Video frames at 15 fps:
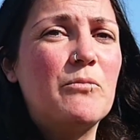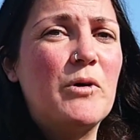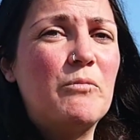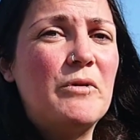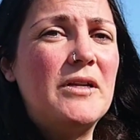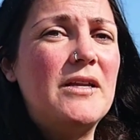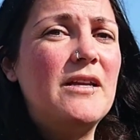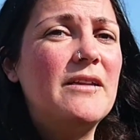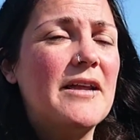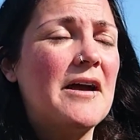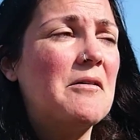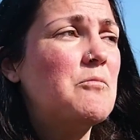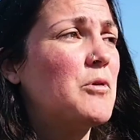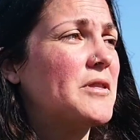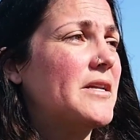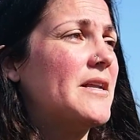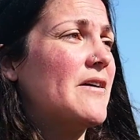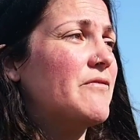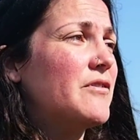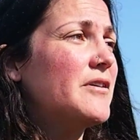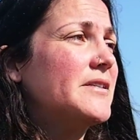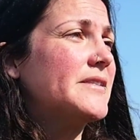what we need now more than
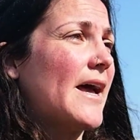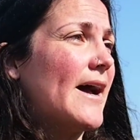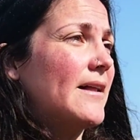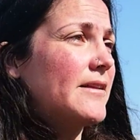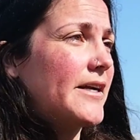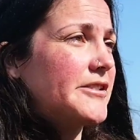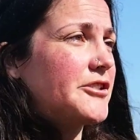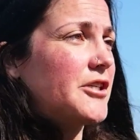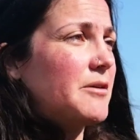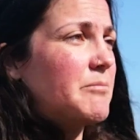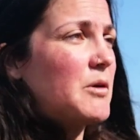ever is allyship